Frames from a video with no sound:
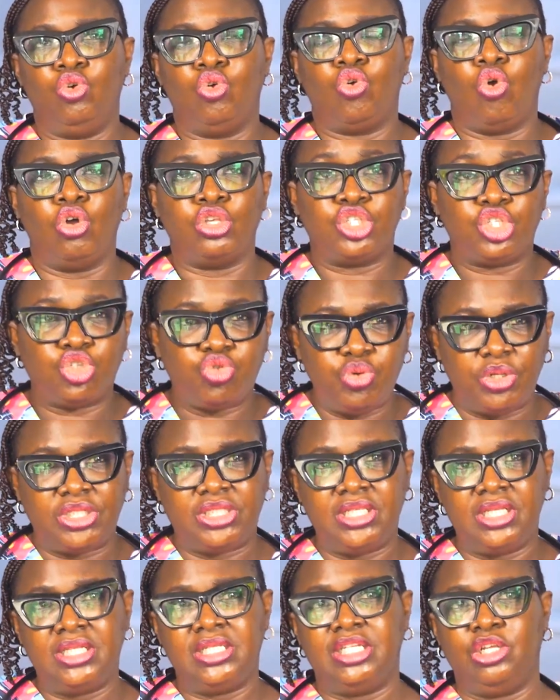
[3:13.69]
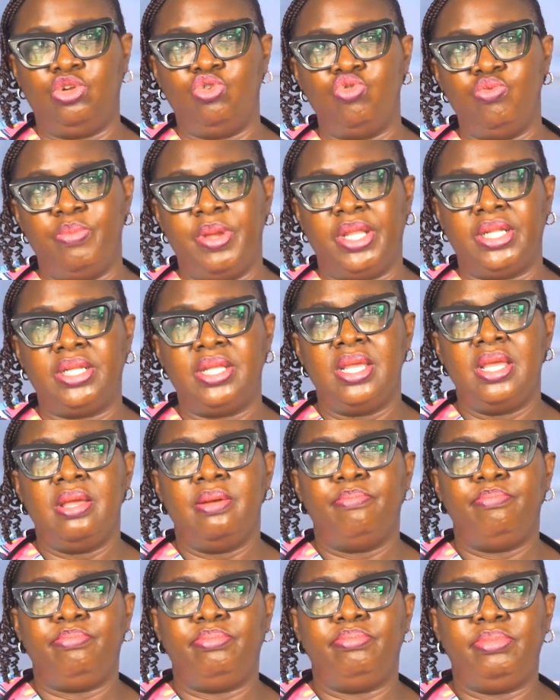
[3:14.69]
constricting the lumen,
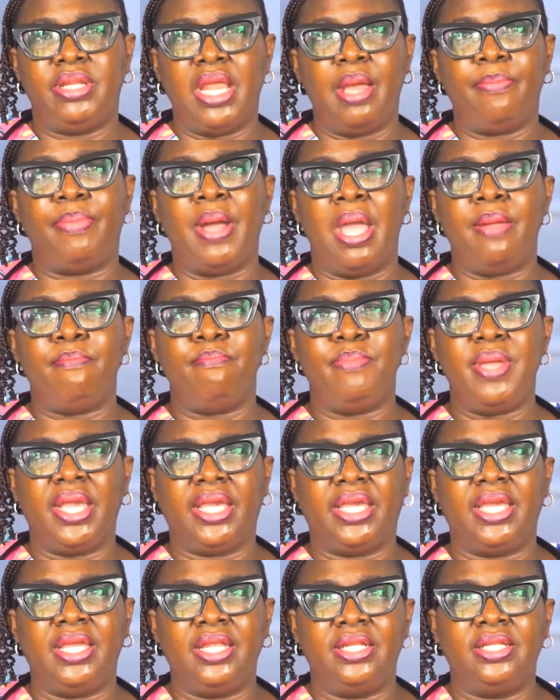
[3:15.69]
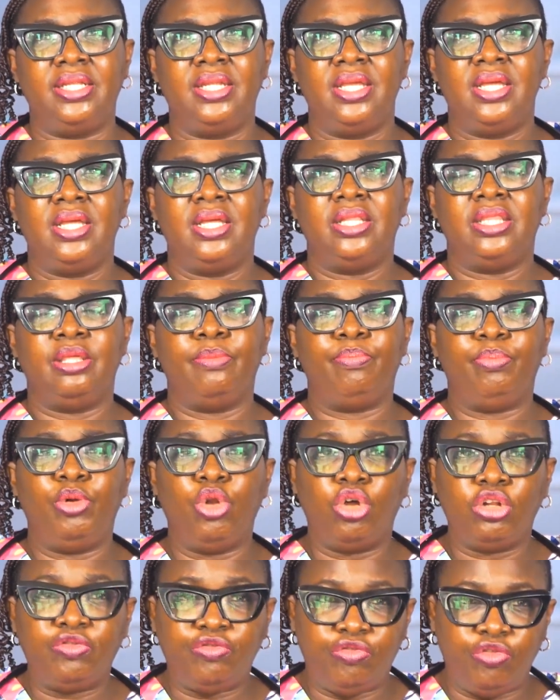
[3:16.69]
thereby making the
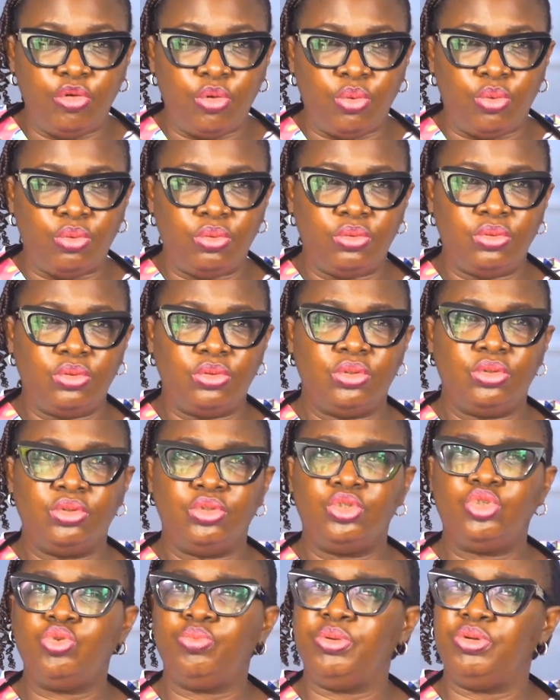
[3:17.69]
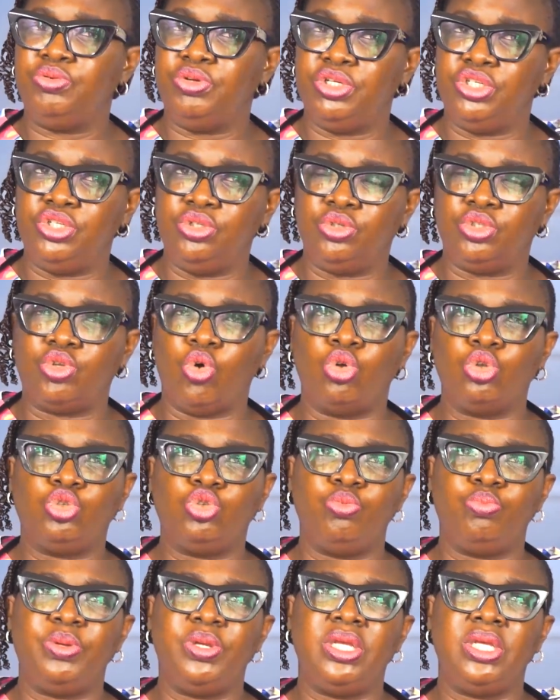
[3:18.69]
blood flow to be reduced or
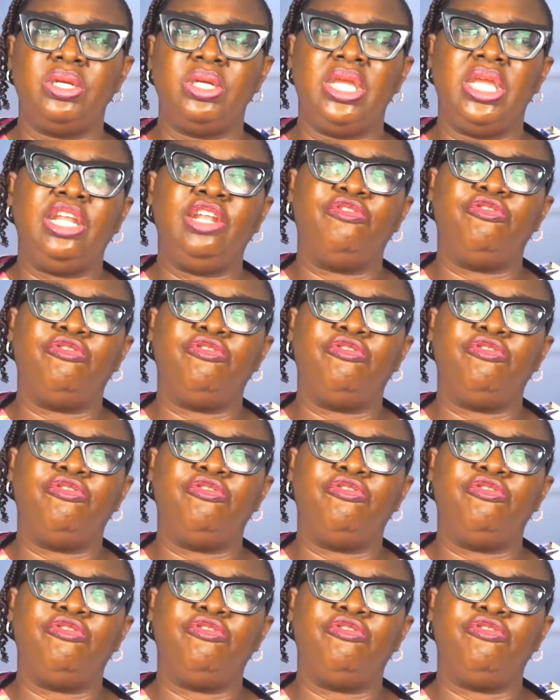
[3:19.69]
to be in